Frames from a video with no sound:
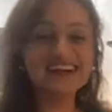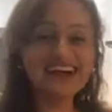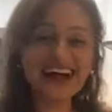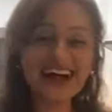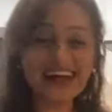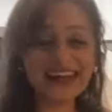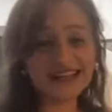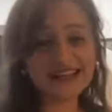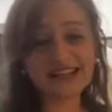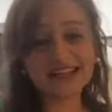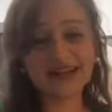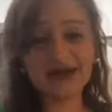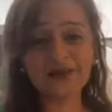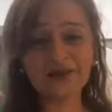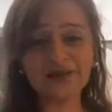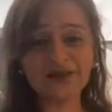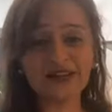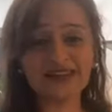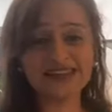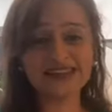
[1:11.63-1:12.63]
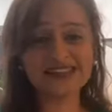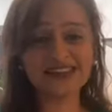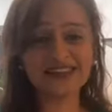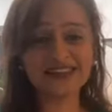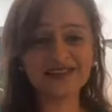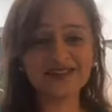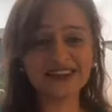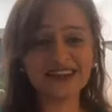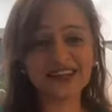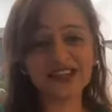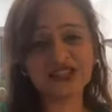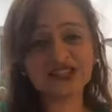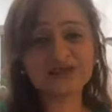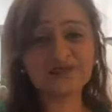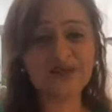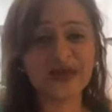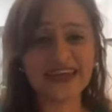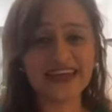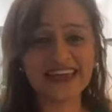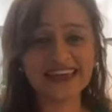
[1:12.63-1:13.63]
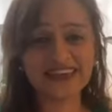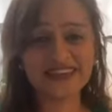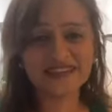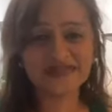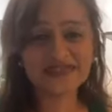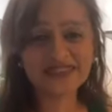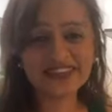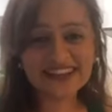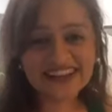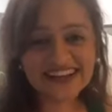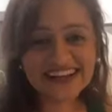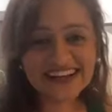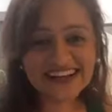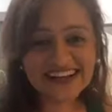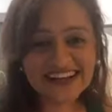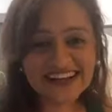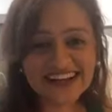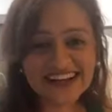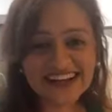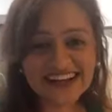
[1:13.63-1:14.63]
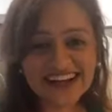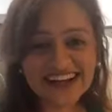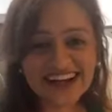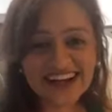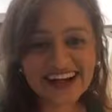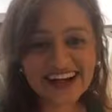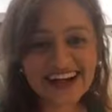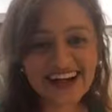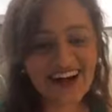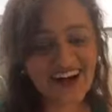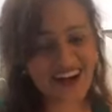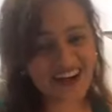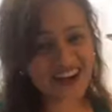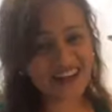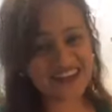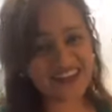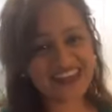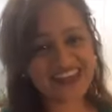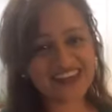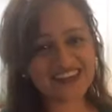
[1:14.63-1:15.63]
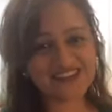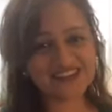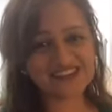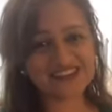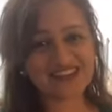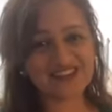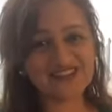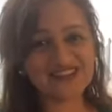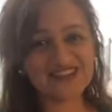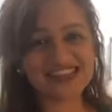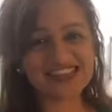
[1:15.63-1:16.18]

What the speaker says: I clean up well, Tiff. I just bathed. Oh, thank you so much,